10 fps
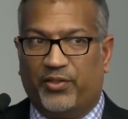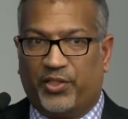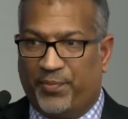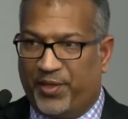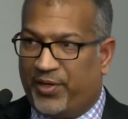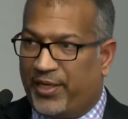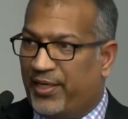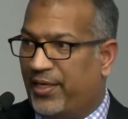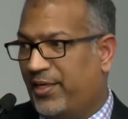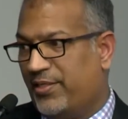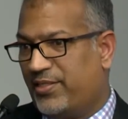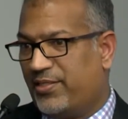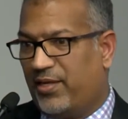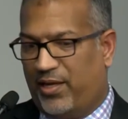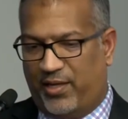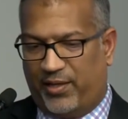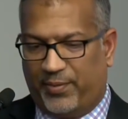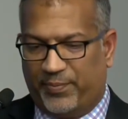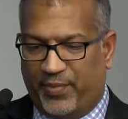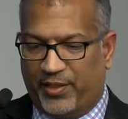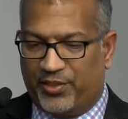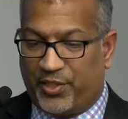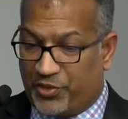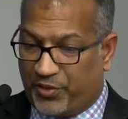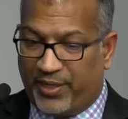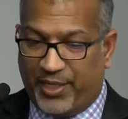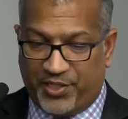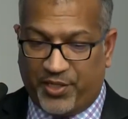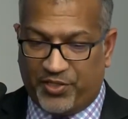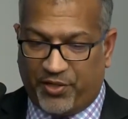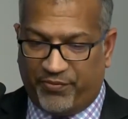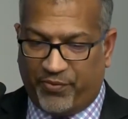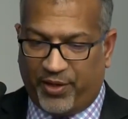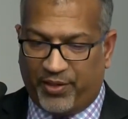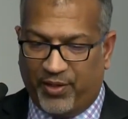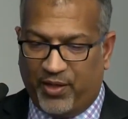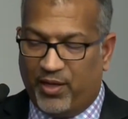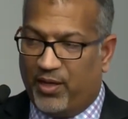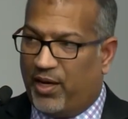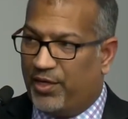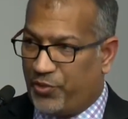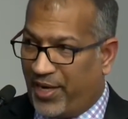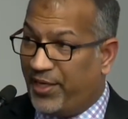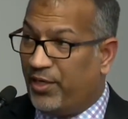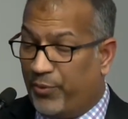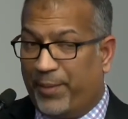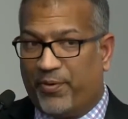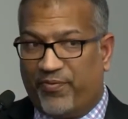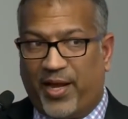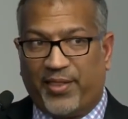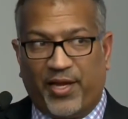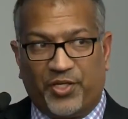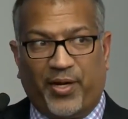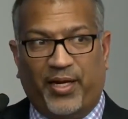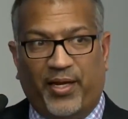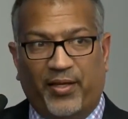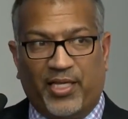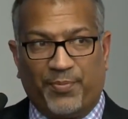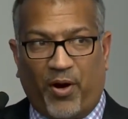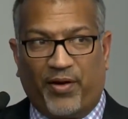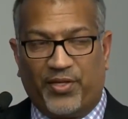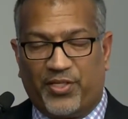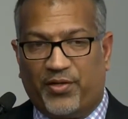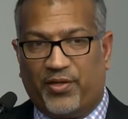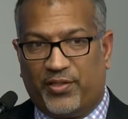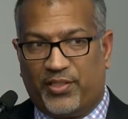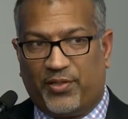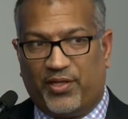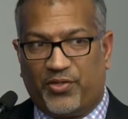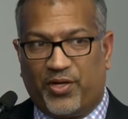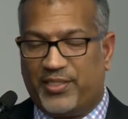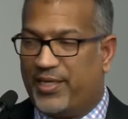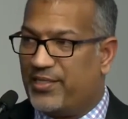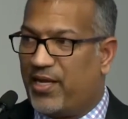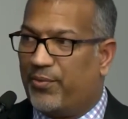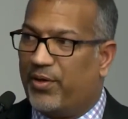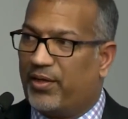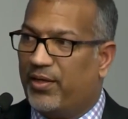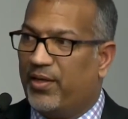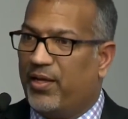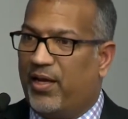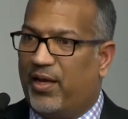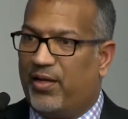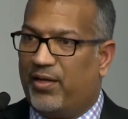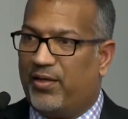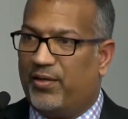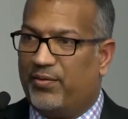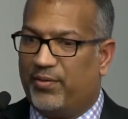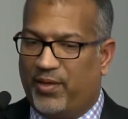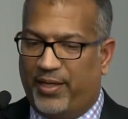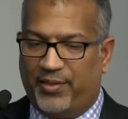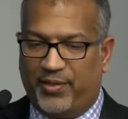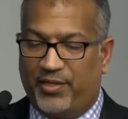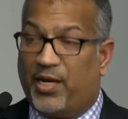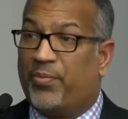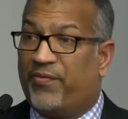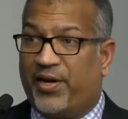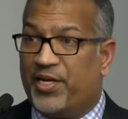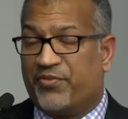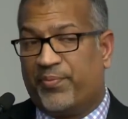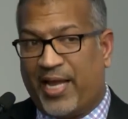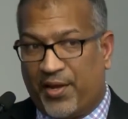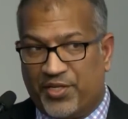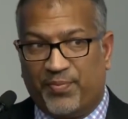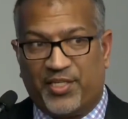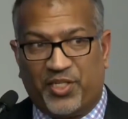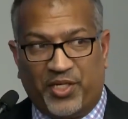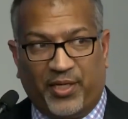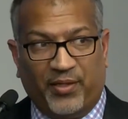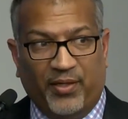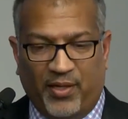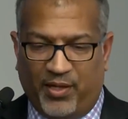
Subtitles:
community needs, social cohesion, and so forth. Training, we provide that training as part of the Strong Cities Network in a number of areas, from counter messaging